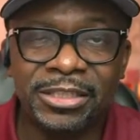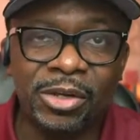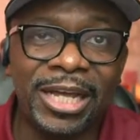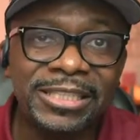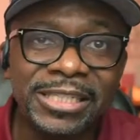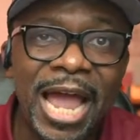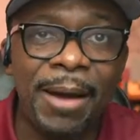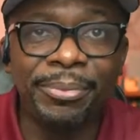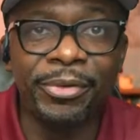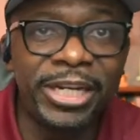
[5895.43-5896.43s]
So let's say
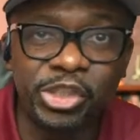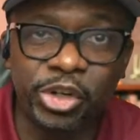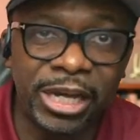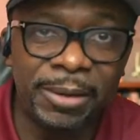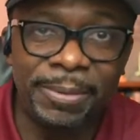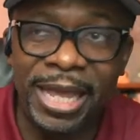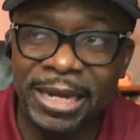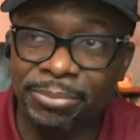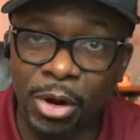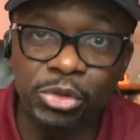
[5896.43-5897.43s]
I'm pre trib
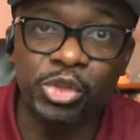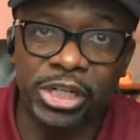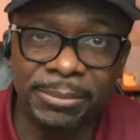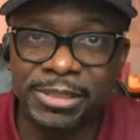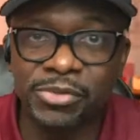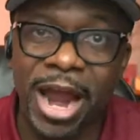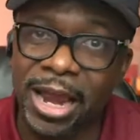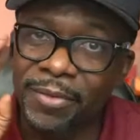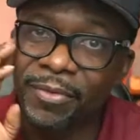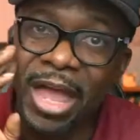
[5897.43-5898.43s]
and post trib is
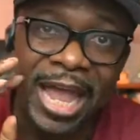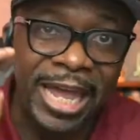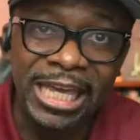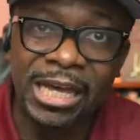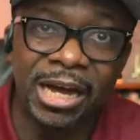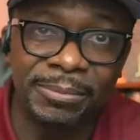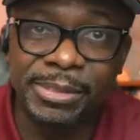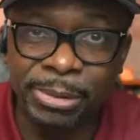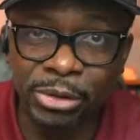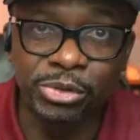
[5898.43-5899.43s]
right, and he
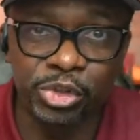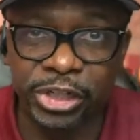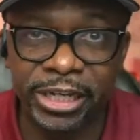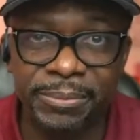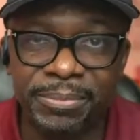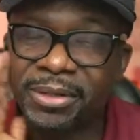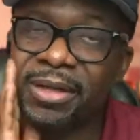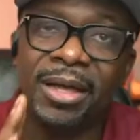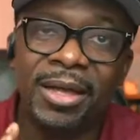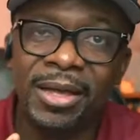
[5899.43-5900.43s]
comes post trib.
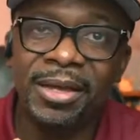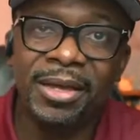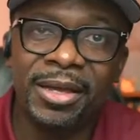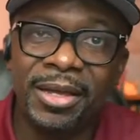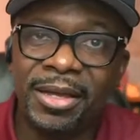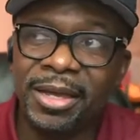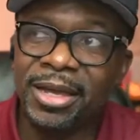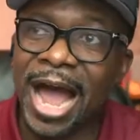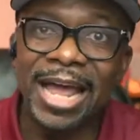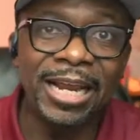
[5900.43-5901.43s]

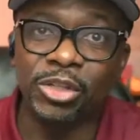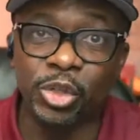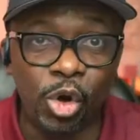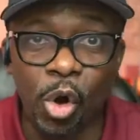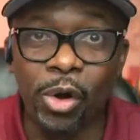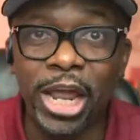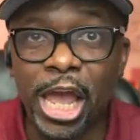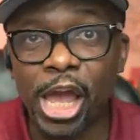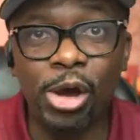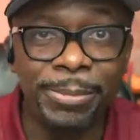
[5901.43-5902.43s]
God, you going
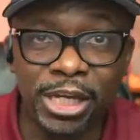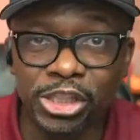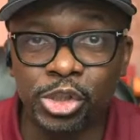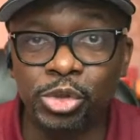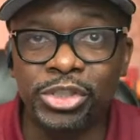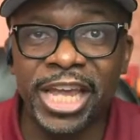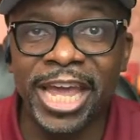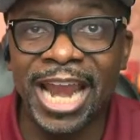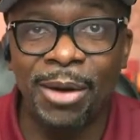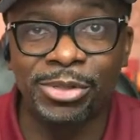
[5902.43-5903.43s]
to hell because you
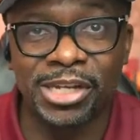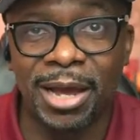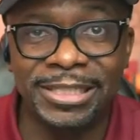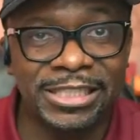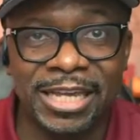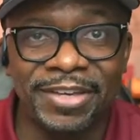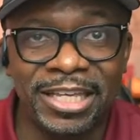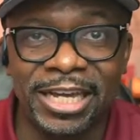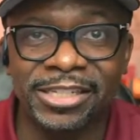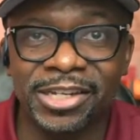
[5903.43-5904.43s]
said I was coming
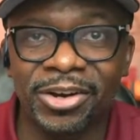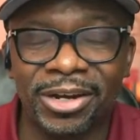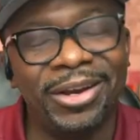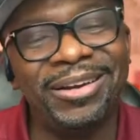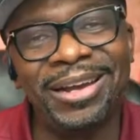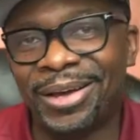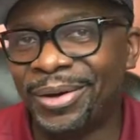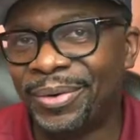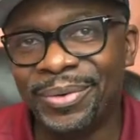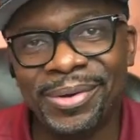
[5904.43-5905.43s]
seven years earlier.
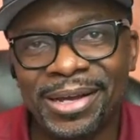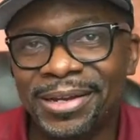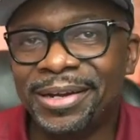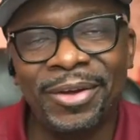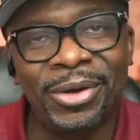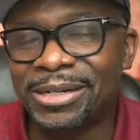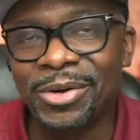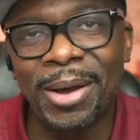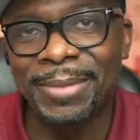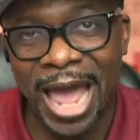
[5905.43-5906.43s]
No, no,
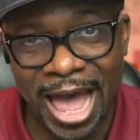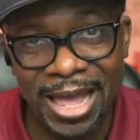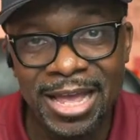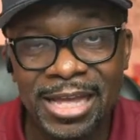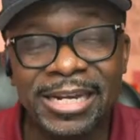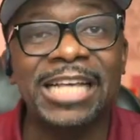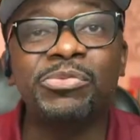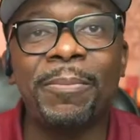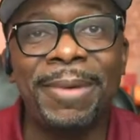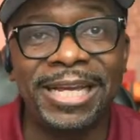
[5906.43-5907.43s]
no, I'm not.
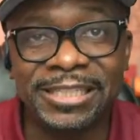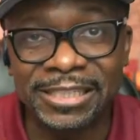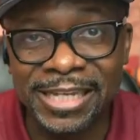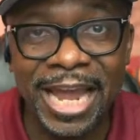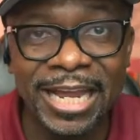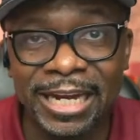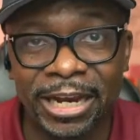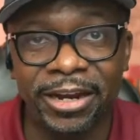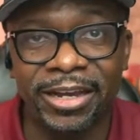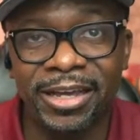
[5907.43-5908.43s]
That's what makes it
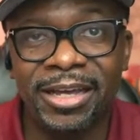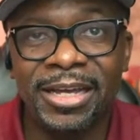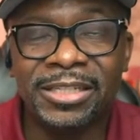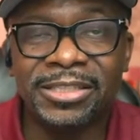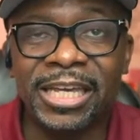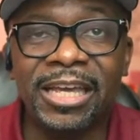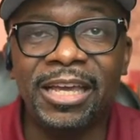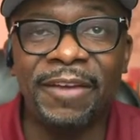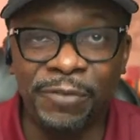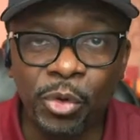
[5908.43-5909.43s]
secondary.
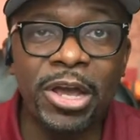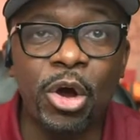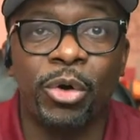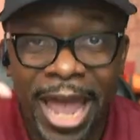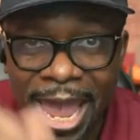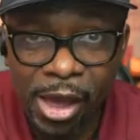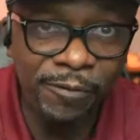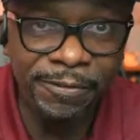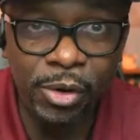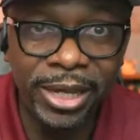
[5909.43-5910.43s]
See, if you can go to
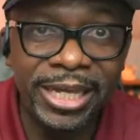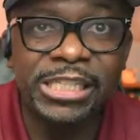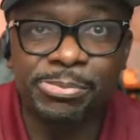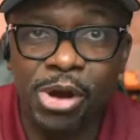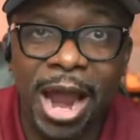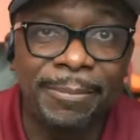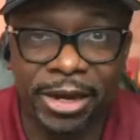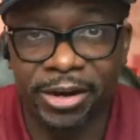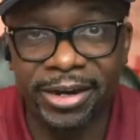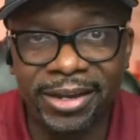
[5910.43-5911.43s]
hell for it, it's
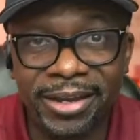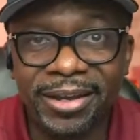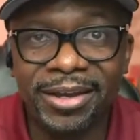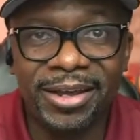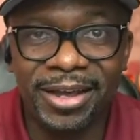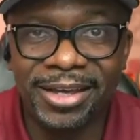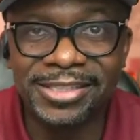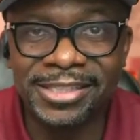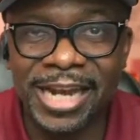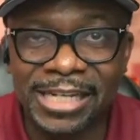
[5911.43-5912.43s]
primary.
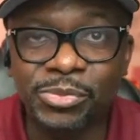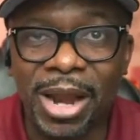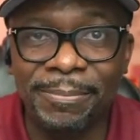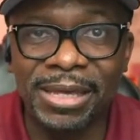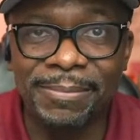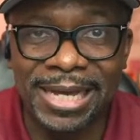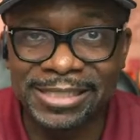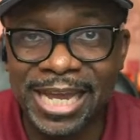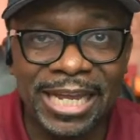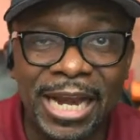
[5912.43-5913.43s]
See, that's what I mean by
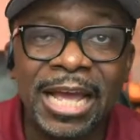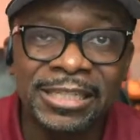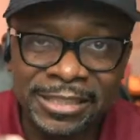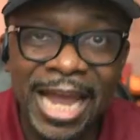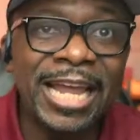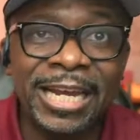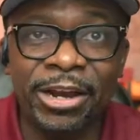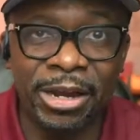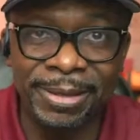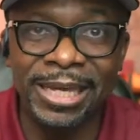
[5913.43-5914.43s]
second.
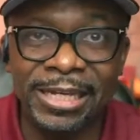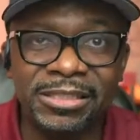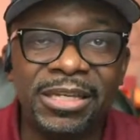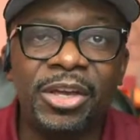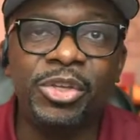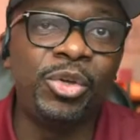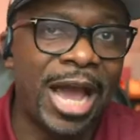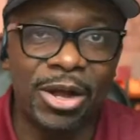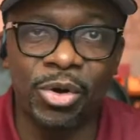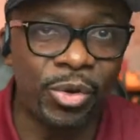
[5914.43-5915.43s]
Secondary means
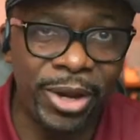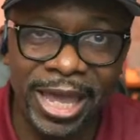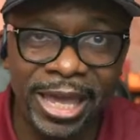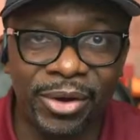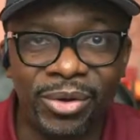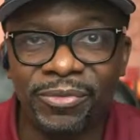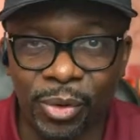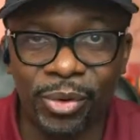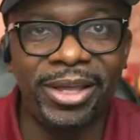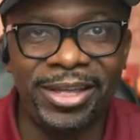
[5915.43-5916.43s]
you're not gonna go to hell
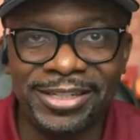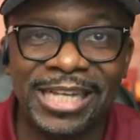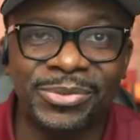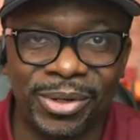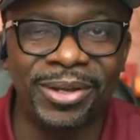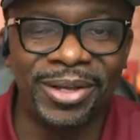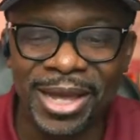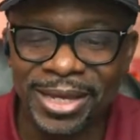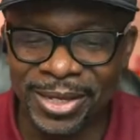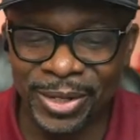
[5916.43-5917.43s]
for it. That's what
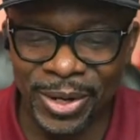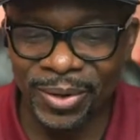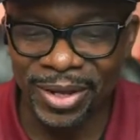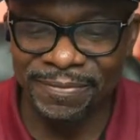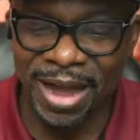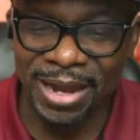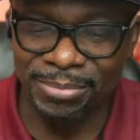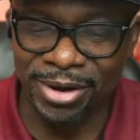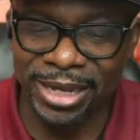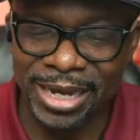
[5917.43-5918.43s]
you know. If I
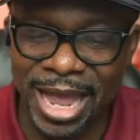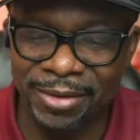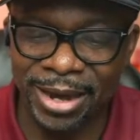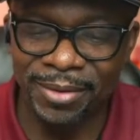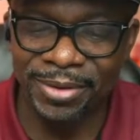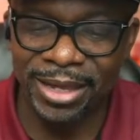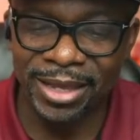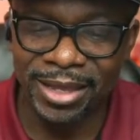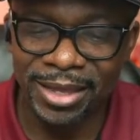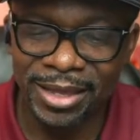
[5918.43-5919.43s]
can break it down that way,
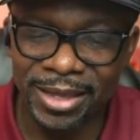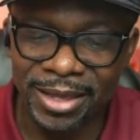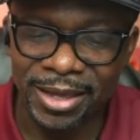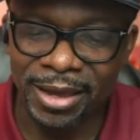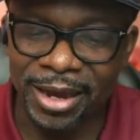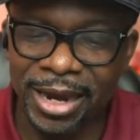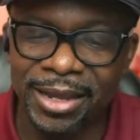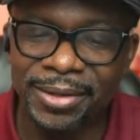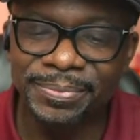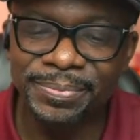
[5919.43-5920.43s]
all
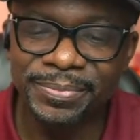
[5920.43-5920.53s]
right.